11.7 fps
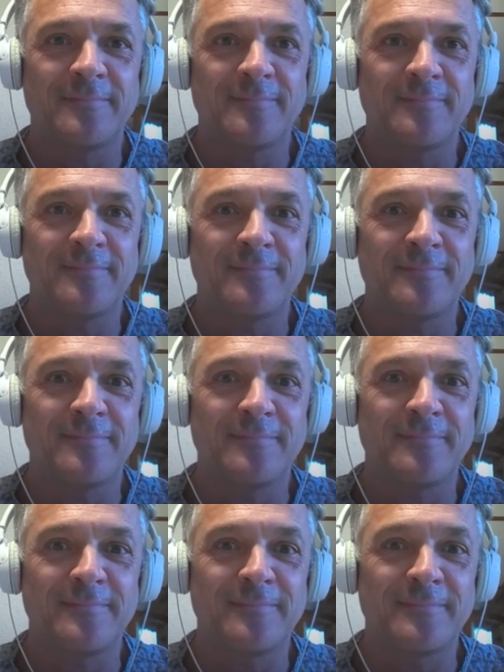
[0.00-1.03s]

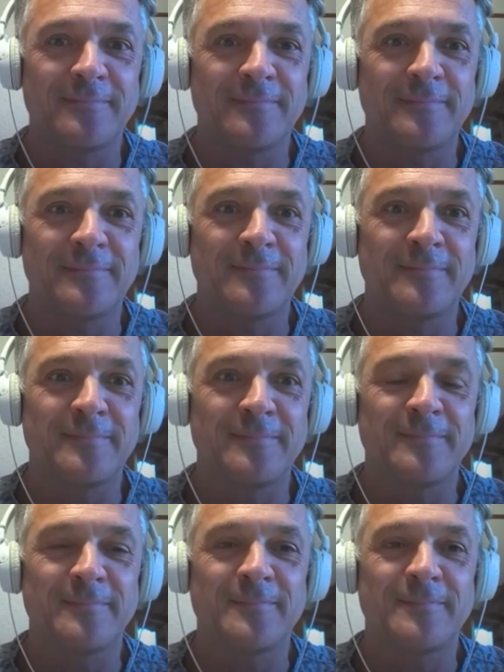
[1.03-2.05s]

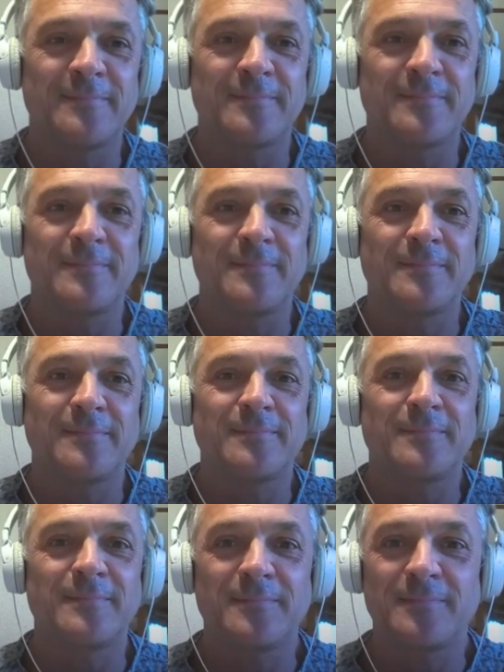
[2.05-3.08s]

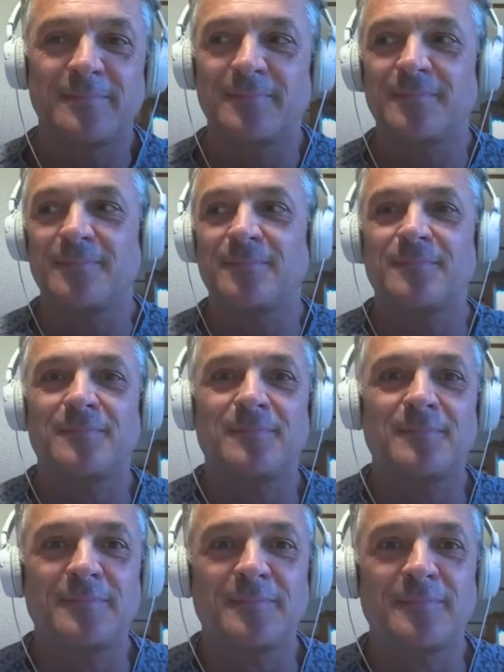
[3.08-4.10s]

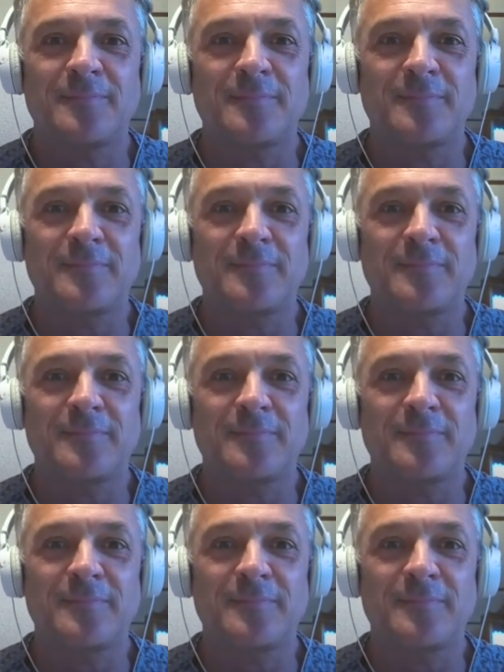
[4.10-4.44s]
This person isn't speaking.